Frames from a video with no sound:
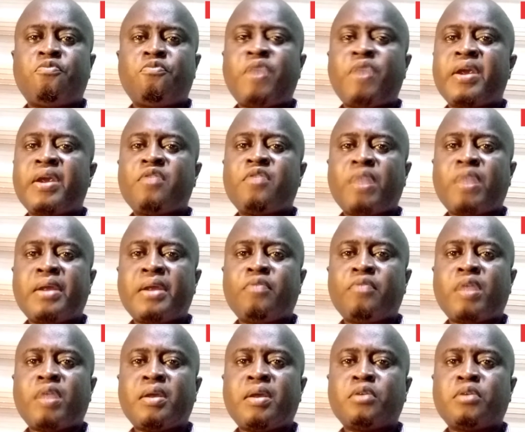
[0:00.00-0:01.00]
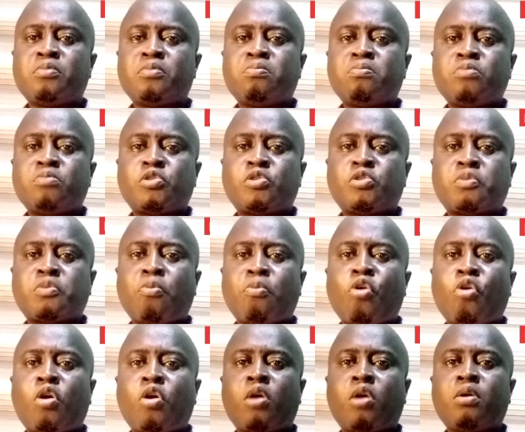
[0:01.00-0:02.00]
very
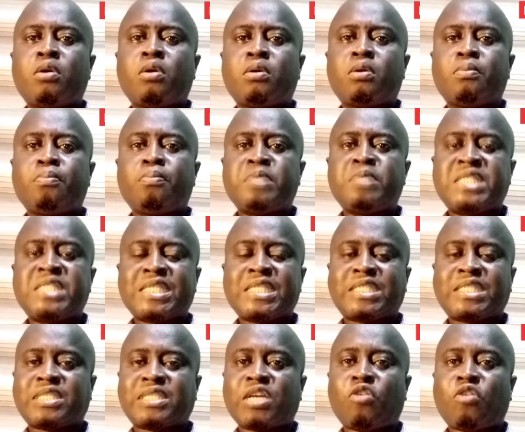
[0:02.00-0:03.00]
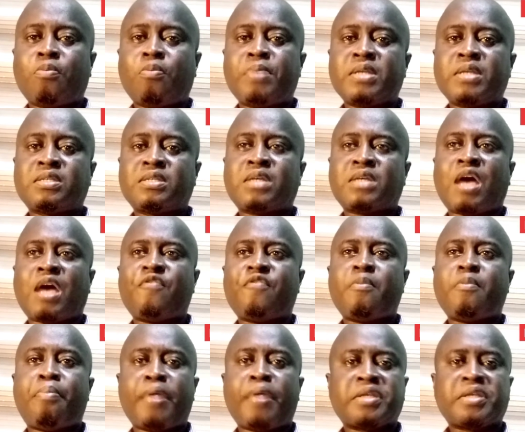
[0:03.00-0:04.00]
small businesses and companies
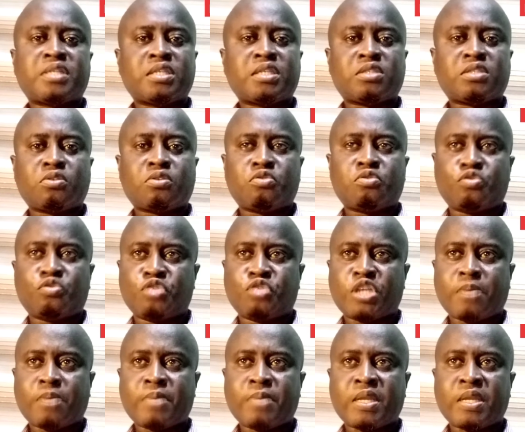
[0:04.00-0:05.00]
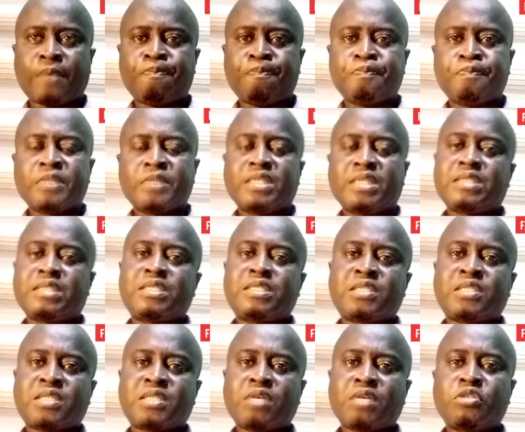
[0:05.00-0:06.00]
having presence on social media.
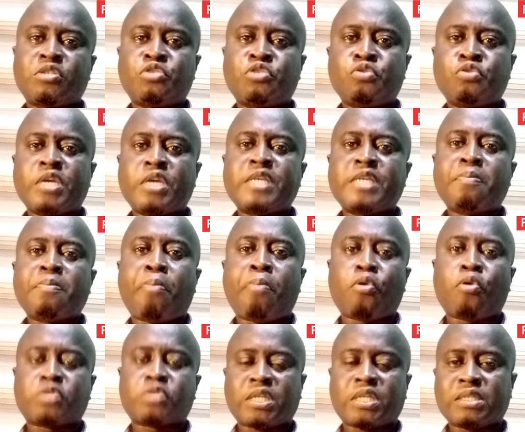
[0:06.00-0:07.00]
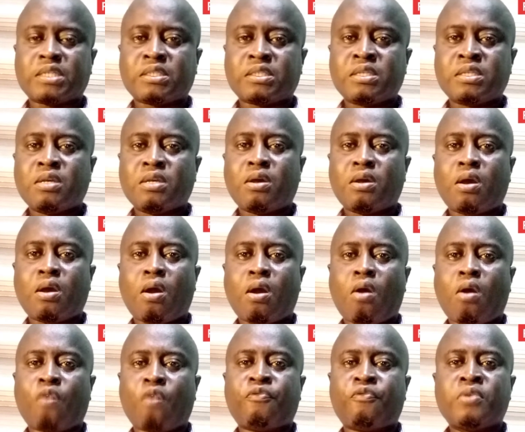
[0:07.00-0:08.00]
It tells you the importance
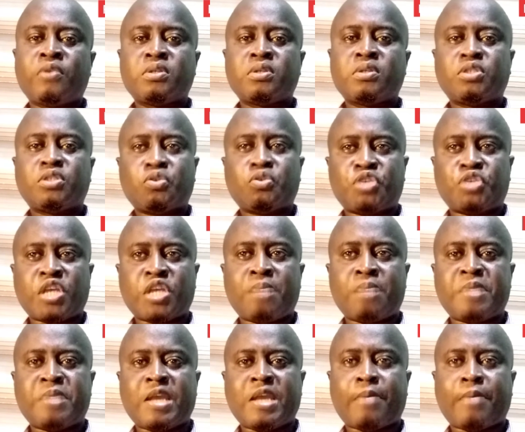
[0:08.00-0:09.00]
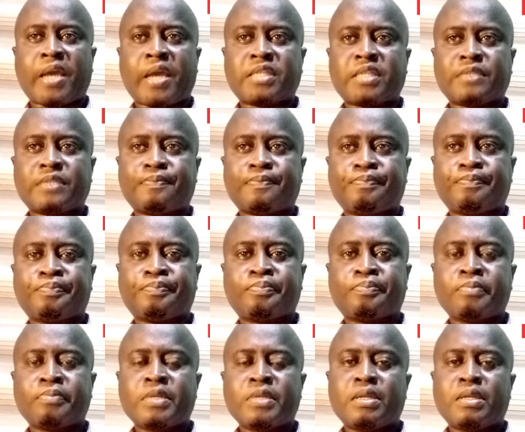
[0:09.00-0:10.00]
of social media marketing.
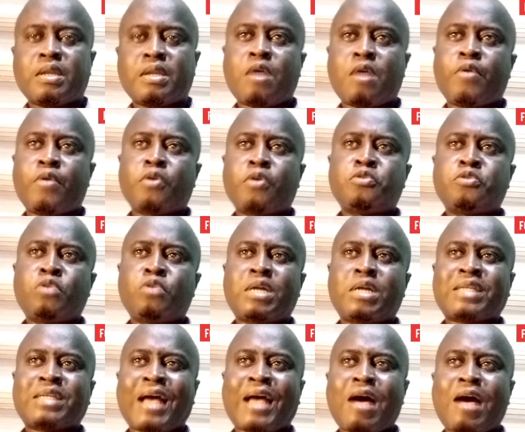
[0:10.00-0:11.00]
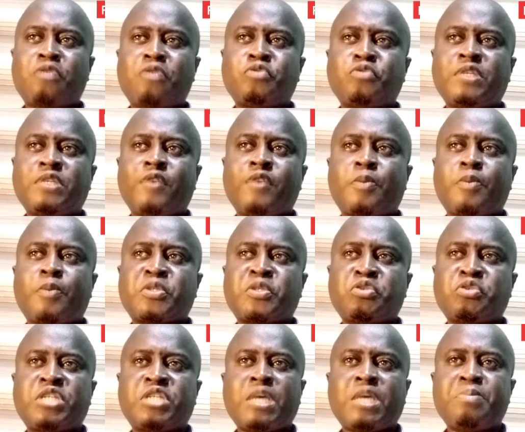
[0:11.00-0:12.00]
Now we're going to look at how to develop a
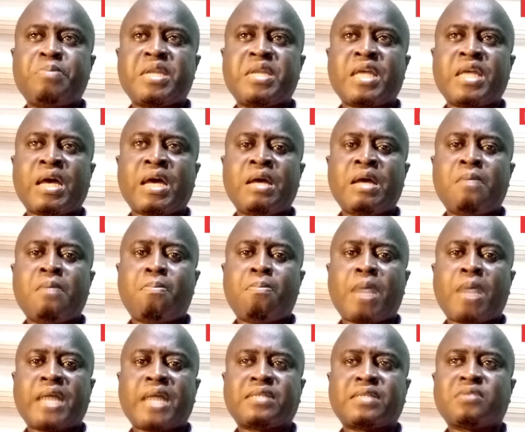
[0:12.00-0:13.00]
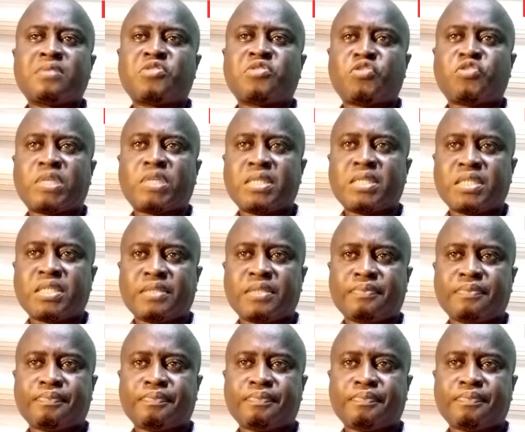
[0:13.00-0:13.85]
social media marketing strategy.